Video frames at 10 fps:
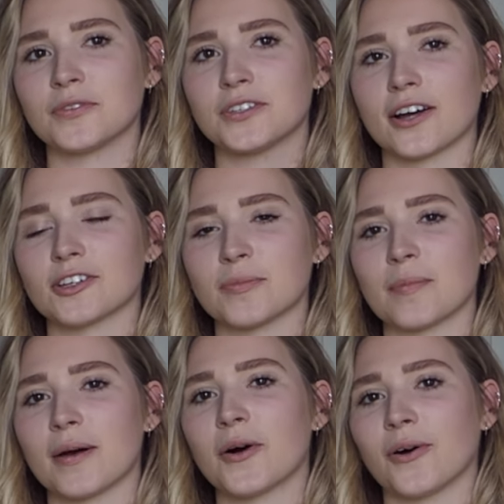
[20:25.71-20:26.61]

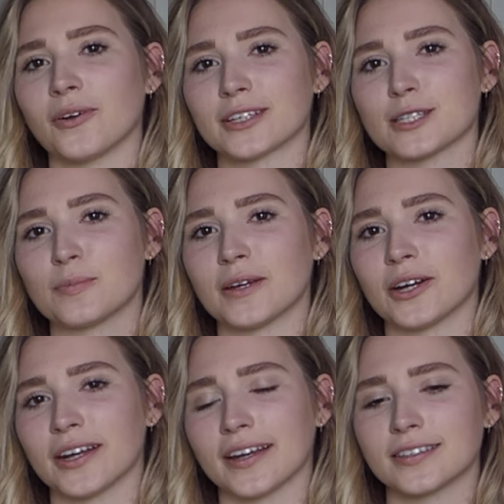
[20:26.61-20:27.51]
document my whole
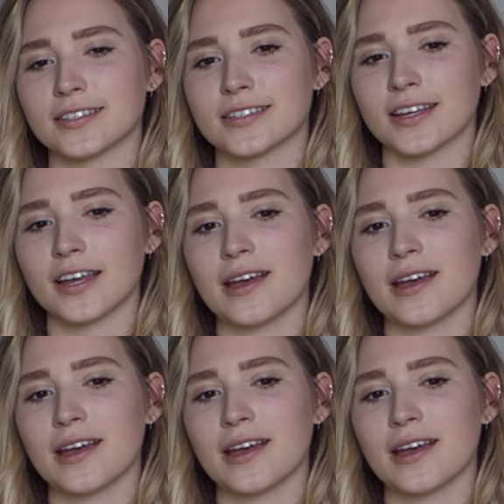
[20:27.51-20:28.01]
experience.